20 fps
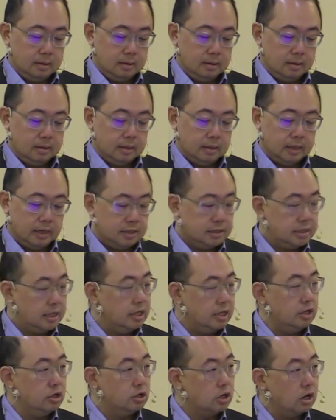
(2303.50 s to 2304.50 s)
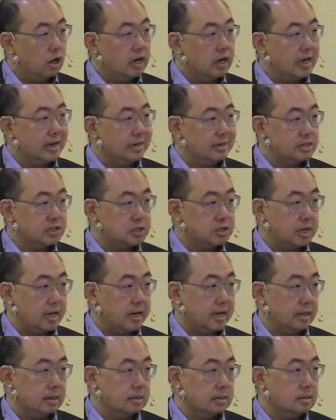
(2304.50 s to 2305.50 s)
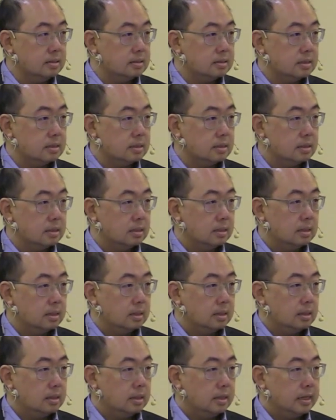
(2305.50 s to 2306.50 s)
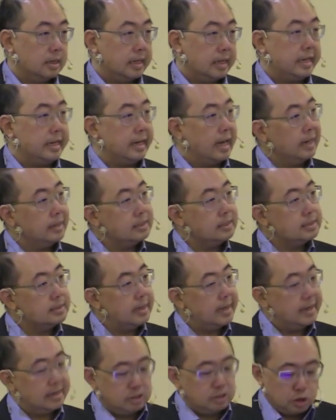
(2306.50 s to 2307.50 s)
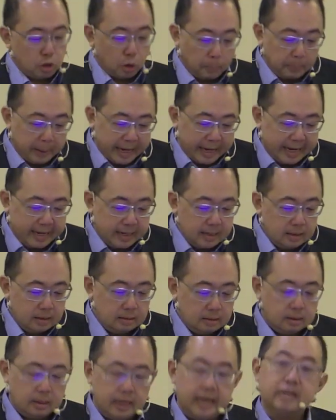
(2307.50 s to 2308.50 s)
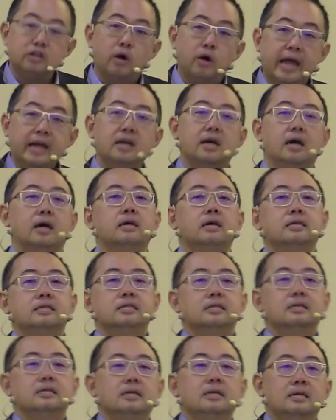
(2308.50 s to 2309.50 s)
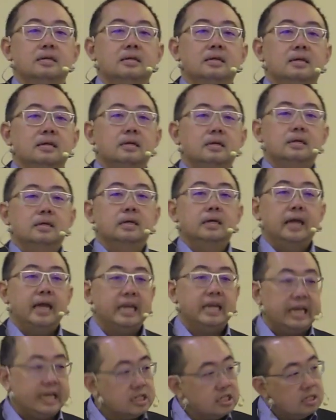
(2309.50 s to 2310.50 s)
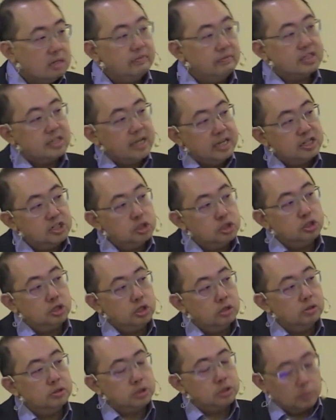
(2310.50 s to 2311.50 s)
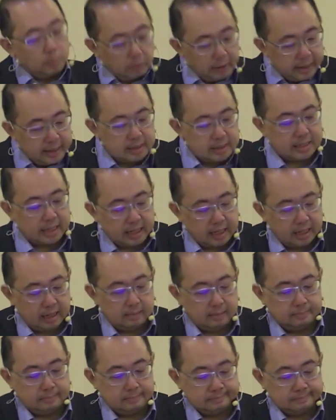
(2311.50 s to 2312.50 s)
Can I say to you, God understands. He understands your pain and your anger. And his invitation to you is to bring it to him.